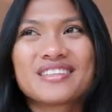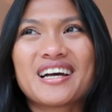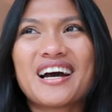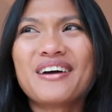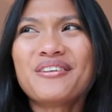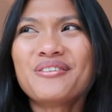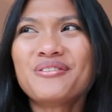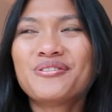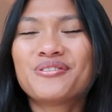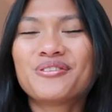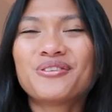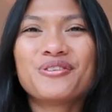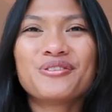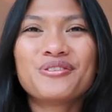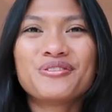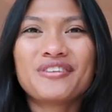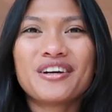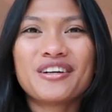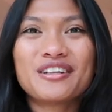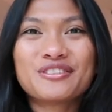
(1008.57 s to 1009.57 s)
I don't
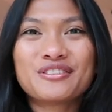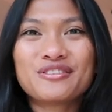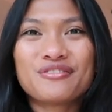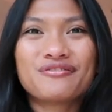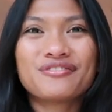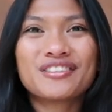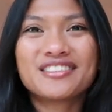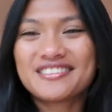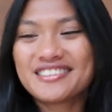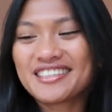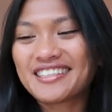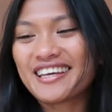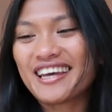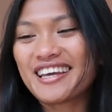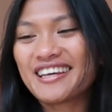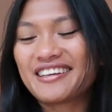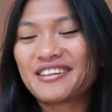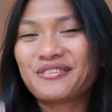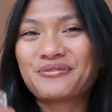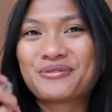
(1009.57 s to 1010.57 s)
know, very
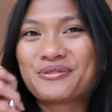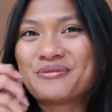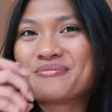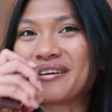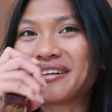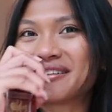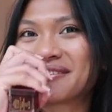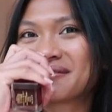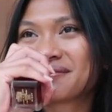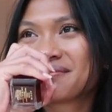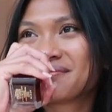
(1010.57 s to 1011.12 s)
sophisticated woman.